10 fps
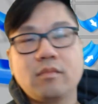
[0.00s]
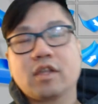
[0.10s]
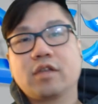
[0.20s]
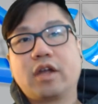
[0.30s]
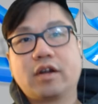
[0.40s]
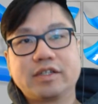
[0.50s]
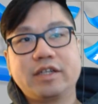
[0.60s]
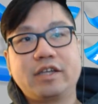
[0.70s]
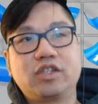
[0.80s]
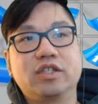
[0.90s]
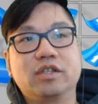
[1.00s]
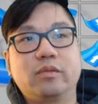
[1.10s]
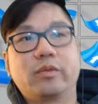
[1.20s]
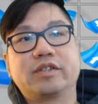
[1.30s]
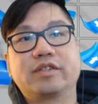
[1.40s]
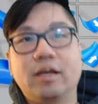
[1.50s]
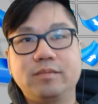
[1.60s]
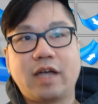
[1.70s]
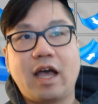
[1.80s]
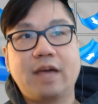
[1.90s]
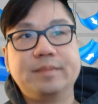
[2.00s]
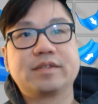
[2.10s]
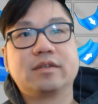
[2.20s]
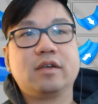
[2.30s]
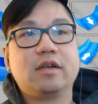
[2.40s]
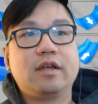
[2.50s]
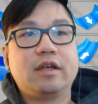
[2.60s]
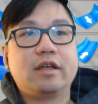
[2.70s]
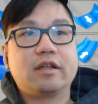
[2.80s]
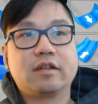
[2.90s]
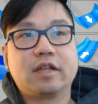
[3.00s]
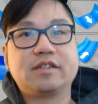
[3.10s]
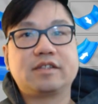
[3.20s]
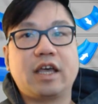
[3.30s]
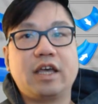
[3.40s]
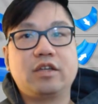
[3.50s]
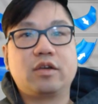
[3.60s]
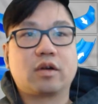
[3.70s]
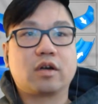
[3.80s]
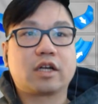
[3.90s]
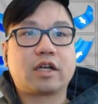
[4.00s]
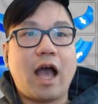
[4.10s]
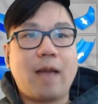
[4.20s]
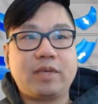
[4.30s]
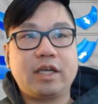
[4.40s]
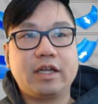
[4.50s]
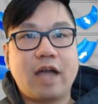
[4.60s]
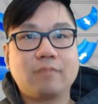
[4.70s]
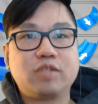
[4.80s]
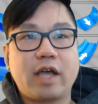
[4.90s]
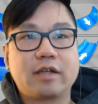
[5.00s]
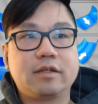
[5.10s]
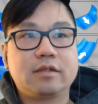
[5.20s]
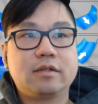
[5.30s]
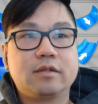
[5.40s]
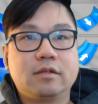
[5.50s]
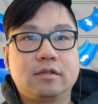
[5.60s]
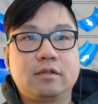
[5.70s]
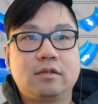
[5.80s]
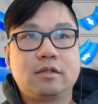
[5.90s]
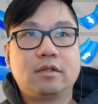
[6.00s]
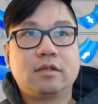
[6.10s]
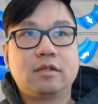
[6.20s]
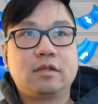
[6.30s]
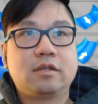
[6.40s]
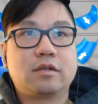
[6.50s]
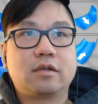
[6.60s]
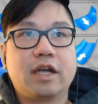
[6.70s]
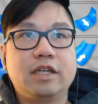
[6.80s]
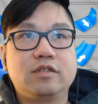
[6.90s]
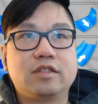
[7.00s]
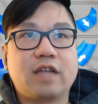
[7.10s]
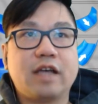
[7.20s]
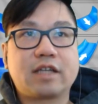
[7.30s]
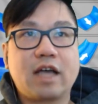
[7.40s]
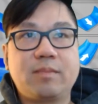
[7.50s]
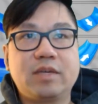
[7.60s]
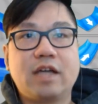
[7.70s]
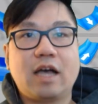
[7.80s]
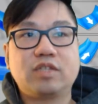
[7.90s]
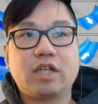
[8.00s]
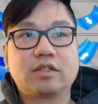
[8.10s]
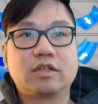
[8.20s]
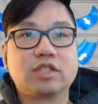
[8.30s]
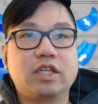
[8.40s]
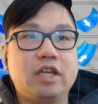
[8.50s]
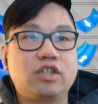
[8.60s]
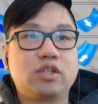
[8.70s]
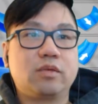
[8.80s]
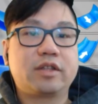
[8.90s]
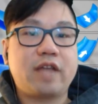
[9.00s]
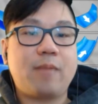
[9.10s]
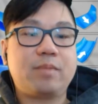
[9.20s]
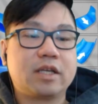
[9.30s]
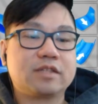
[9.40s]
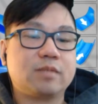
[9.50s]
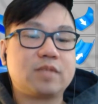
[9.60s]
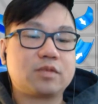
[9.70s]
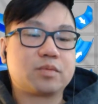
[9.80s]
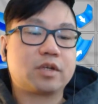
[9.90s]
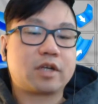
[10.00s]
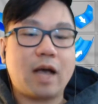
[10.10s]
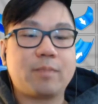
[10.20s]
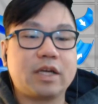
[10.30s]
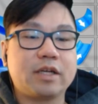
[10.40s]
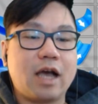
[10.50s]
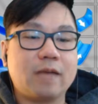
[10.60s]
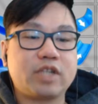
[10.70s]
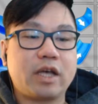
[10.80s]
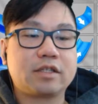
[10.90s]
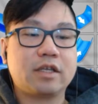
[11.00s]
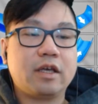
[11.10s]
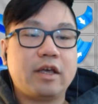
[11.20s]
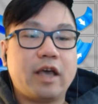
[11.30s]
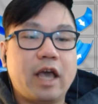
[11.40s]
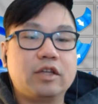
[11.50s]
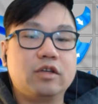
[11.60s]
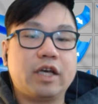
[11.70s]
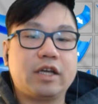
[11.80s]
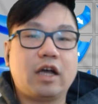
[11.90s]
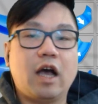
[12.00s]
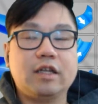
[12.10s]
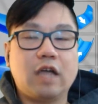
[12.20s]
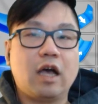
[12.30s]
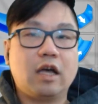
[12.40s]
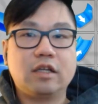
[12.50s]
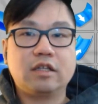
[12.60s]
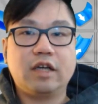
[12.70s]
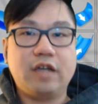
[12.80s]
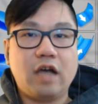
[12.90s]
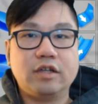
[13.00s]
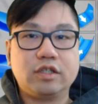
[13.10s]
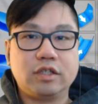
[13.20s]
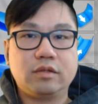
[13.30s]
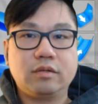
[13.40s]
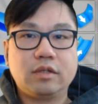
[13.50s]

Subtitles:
There is an issue where sometimes, let's say you're copying an object, right? You decide to copy an object. There's an issue with that because sometimes when you're copying an object and you hit an undo,